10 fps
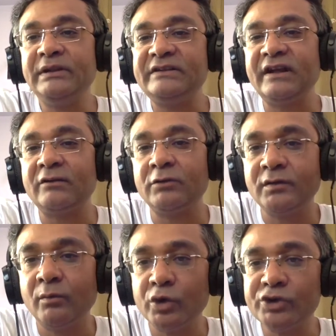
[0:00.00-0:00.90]
are one of
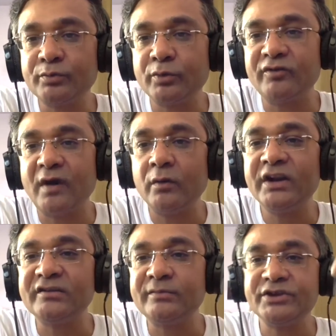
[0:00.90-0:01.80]
the most profound
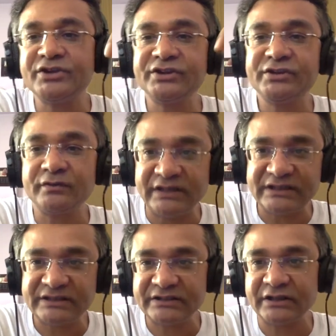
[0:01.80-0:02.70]
expressions of
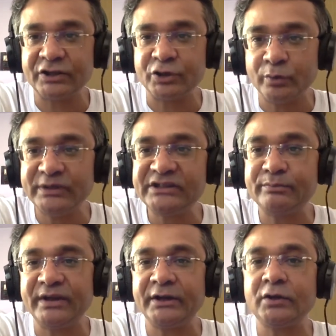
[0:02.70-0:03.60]
this uh, human
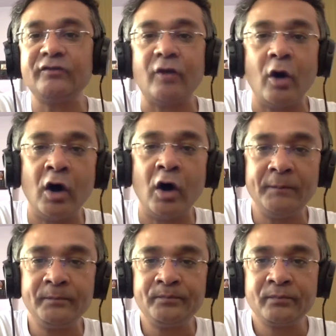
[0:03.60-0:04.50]
spirit of awe,
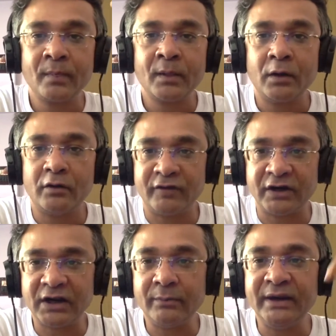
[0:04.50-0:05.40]
of
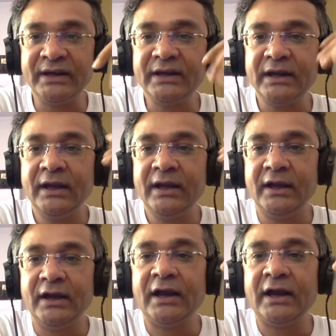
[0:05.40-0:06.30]
wonderment,
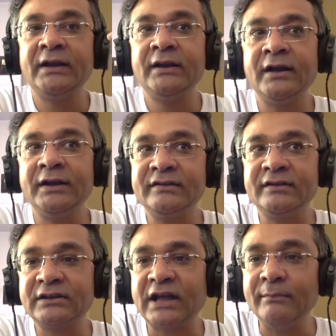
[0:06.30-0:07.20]
and it is
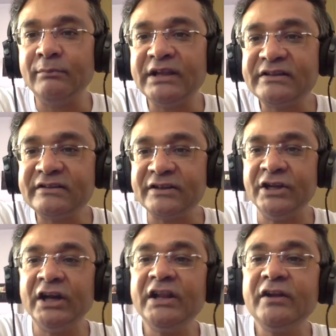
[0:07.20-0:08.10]
a timeless
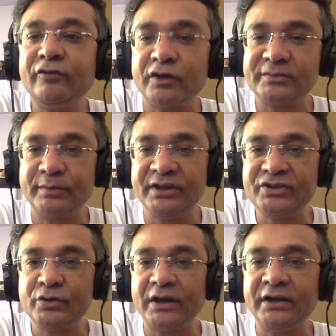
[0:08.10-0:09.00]
yearning for
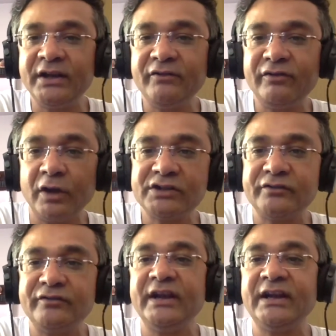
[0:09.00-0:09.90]
spirituality,
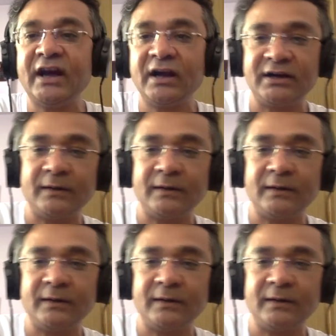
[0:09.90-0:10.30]
philosophy, and art.